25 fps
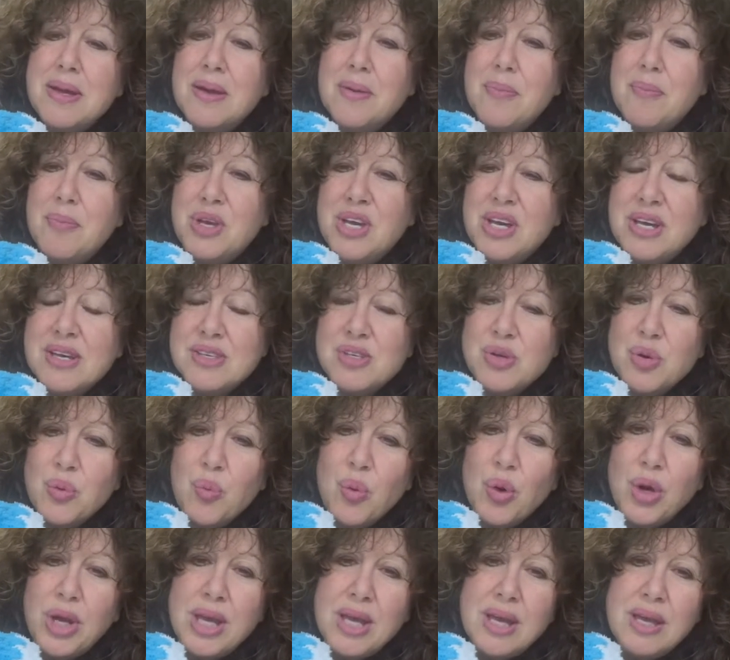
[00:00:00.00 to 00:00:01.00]
because you're
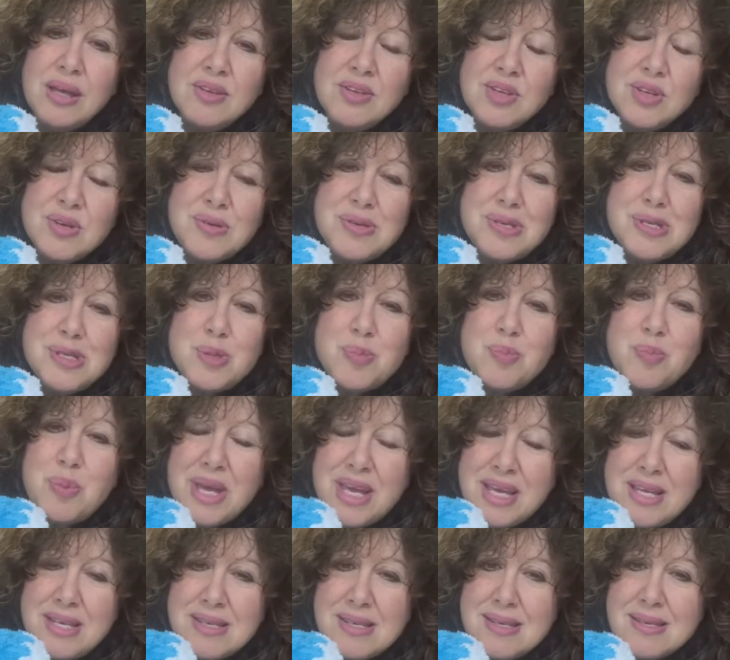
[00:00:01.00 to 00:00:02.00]
working into
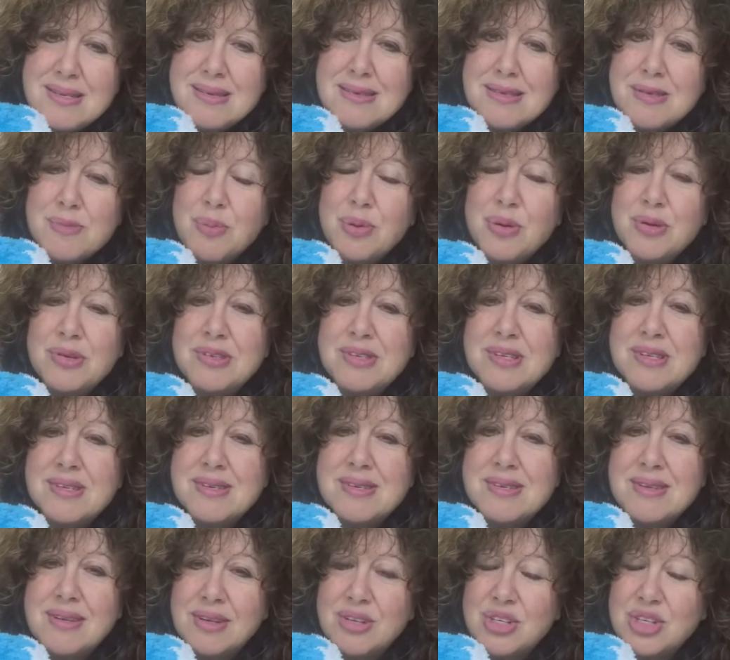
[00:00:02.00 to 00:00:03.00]
spaces as opposed to
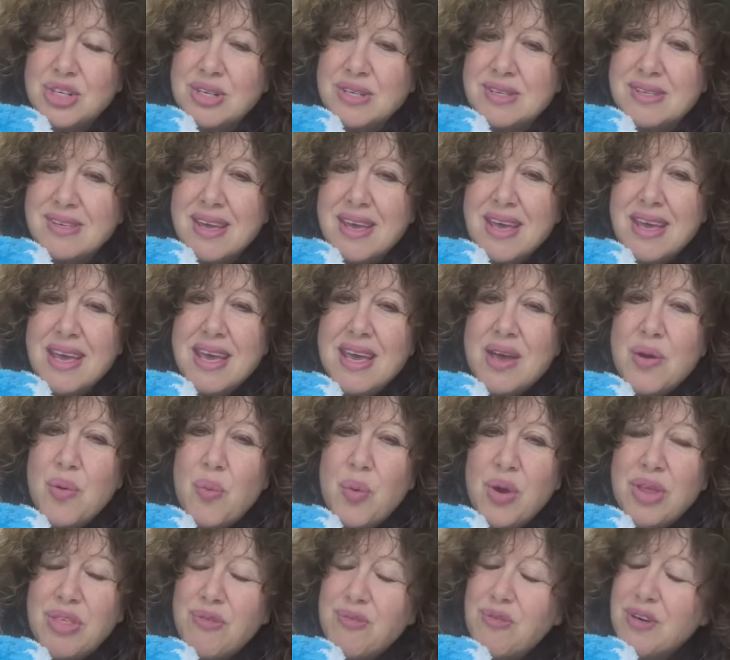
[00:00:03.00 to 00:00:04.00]
stitches.
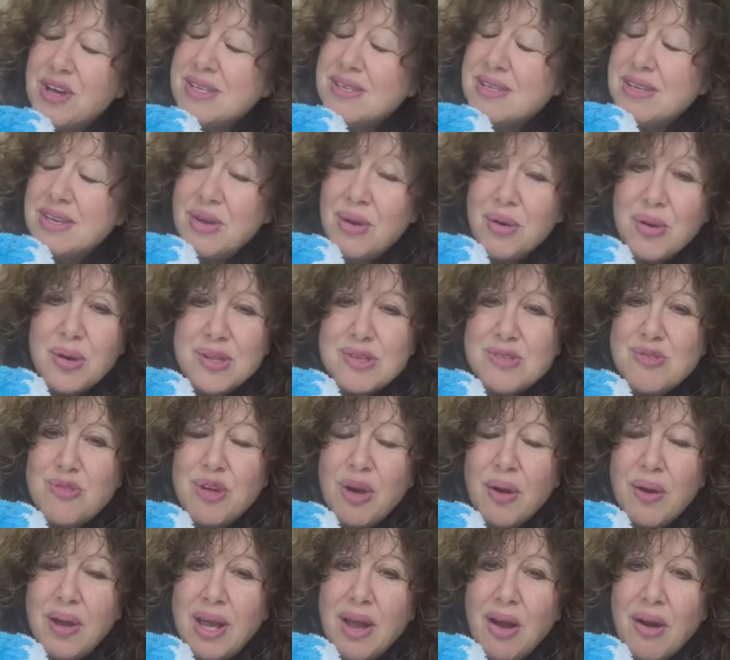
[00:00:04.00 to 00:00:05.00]
With fuzzy yarn, it's
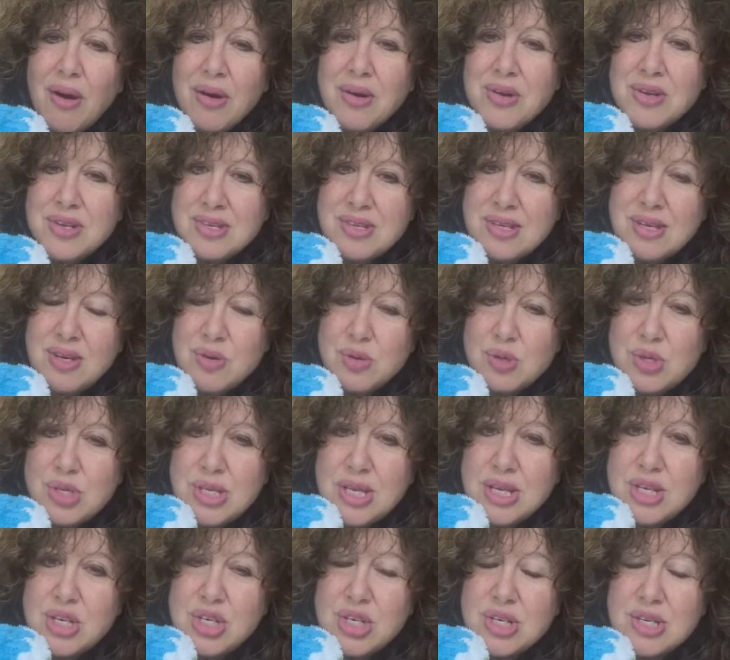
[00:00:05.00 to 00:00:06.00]
very hard to see your
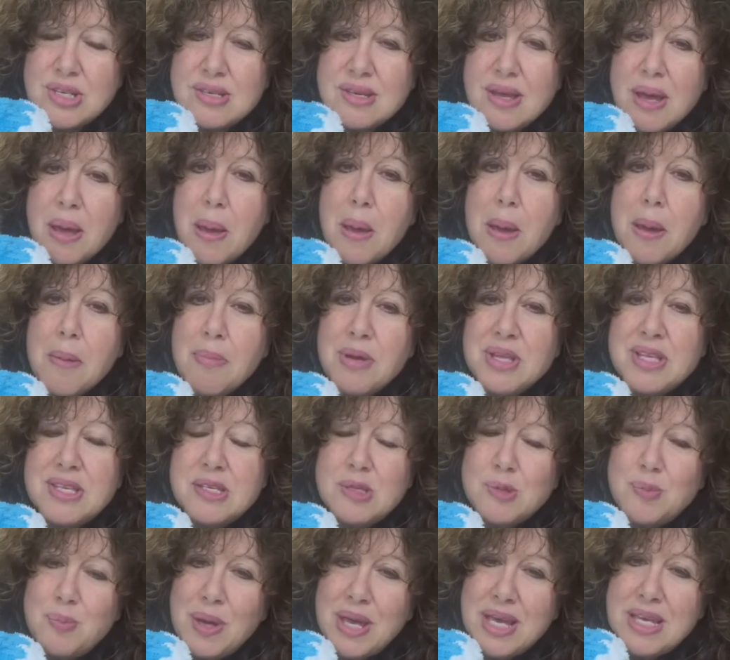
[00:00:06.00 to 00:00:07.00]
stitches, but
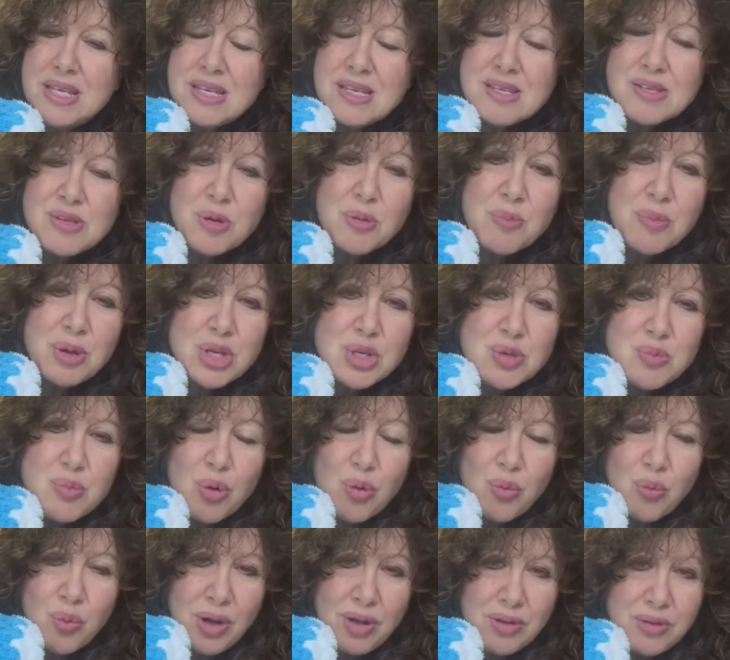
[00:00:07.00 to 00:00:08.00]
spaces are much
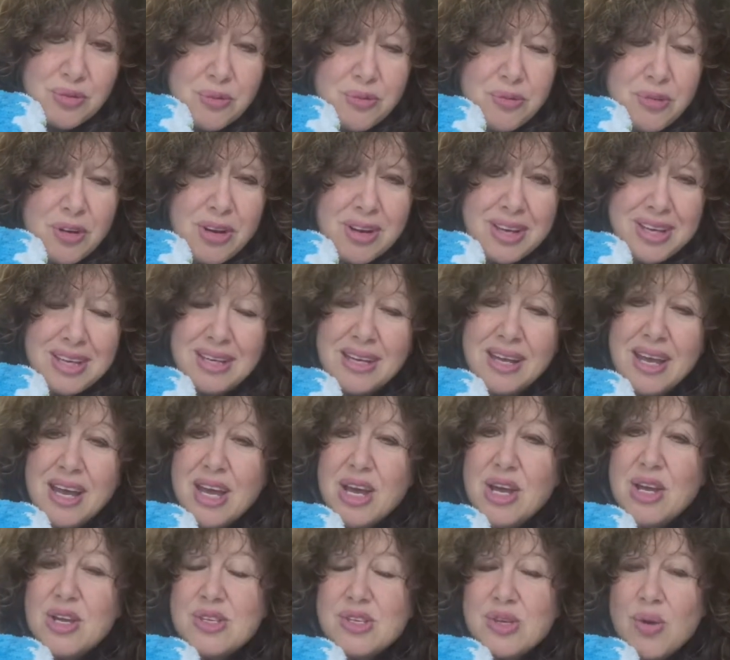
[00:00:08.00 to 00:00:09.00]
more well-defined.
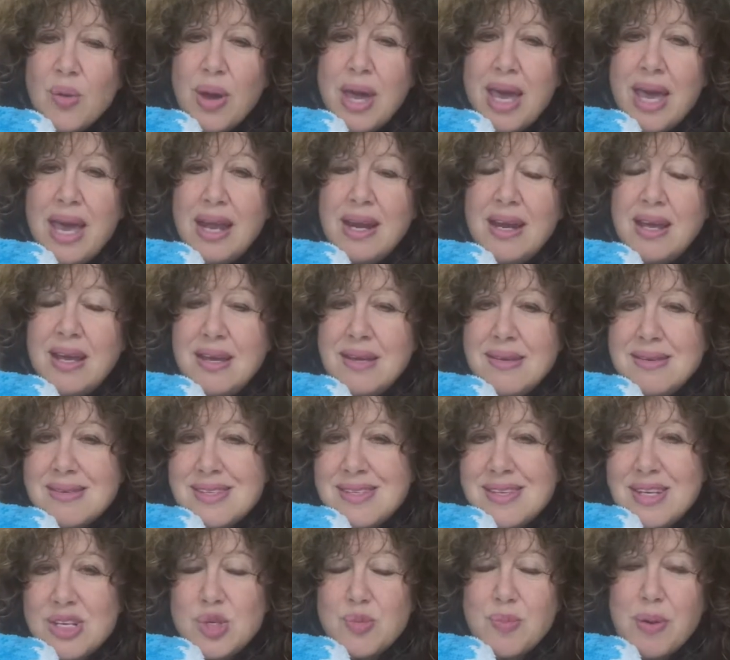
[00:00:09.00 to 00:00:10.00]
So any
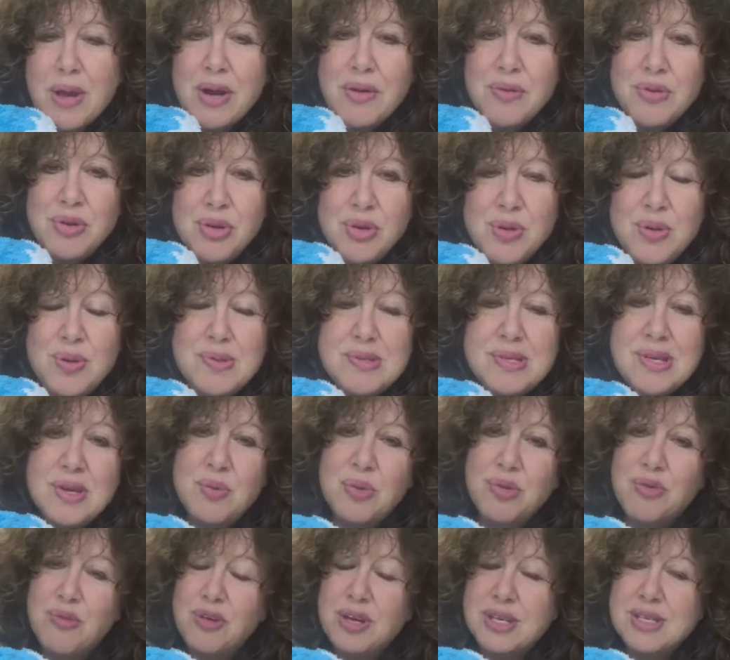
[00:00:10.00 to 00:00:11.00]
stitch pattern you're using
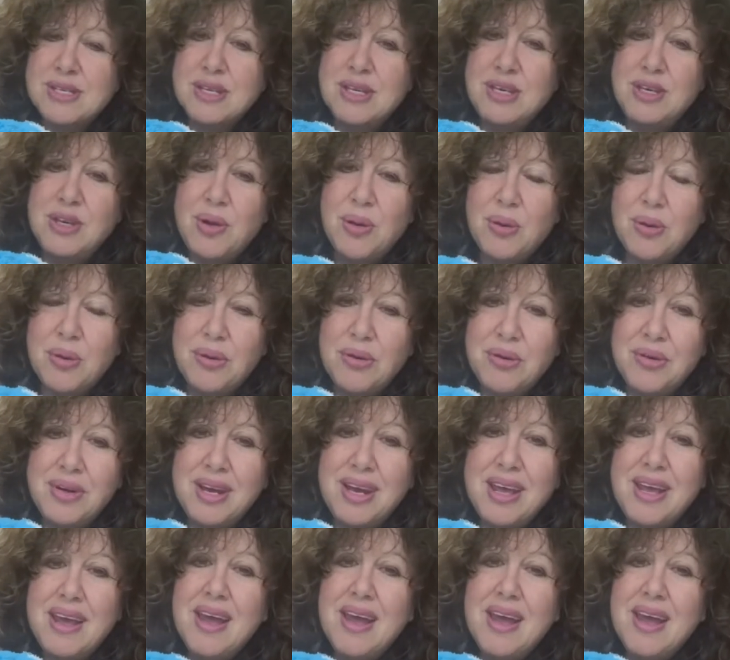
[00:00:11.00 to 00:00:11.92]
with fuzzy yarn,